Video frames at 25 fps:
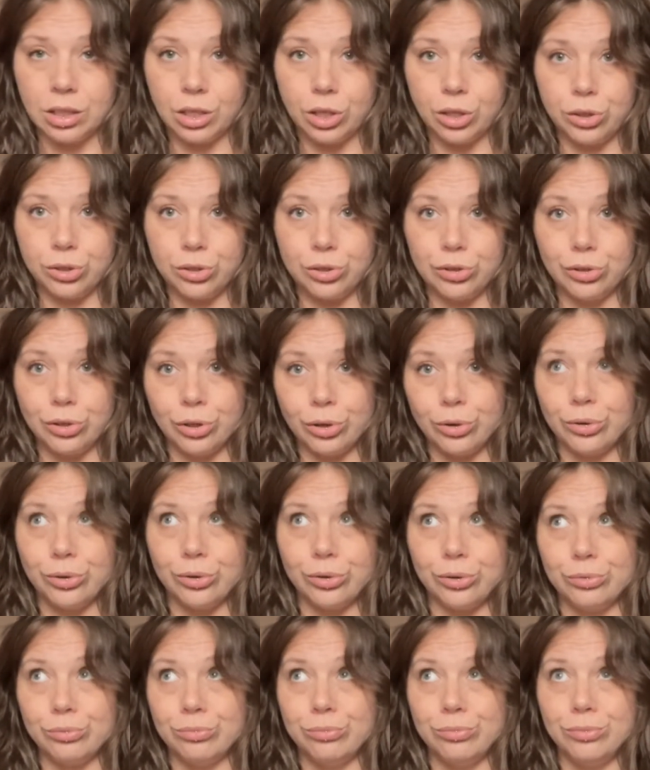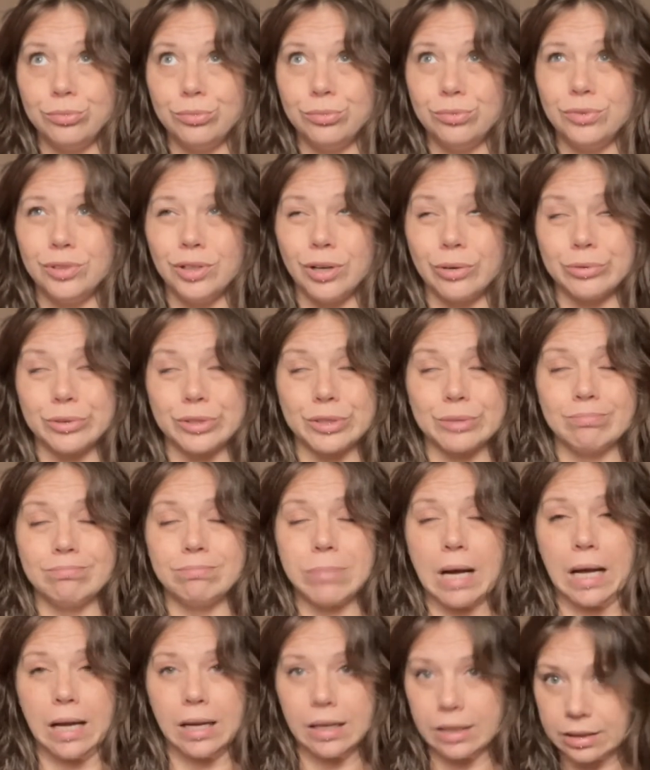you know, you don't just
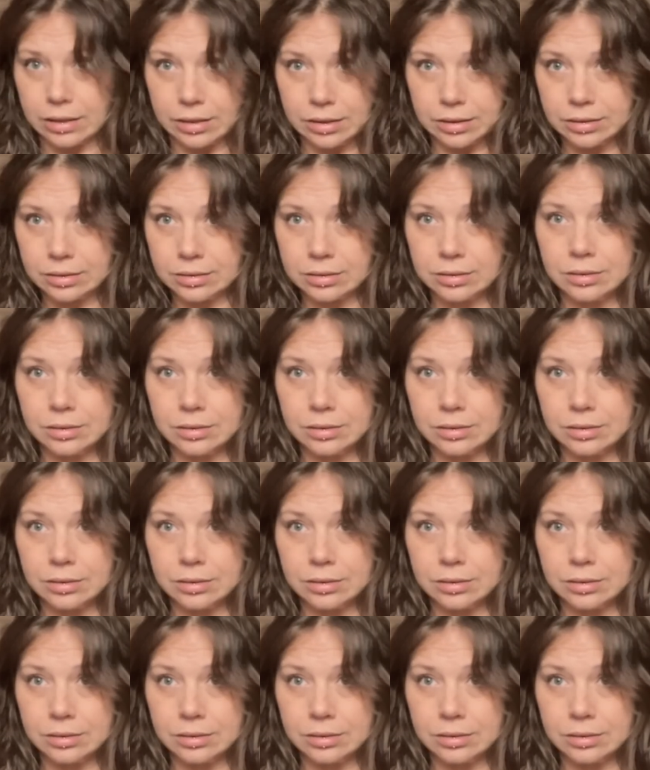buy